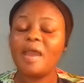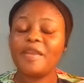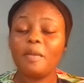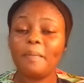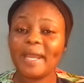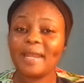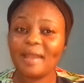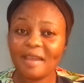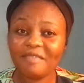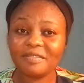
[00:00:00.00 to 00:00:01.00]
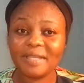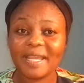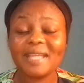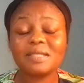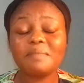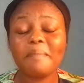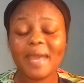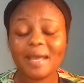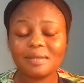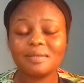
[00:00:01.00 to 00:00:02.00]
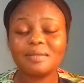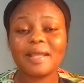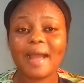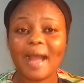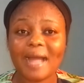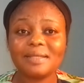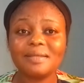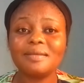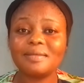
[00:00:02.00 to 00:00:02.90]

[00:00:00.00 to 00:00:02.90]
Number 11, it makes the heart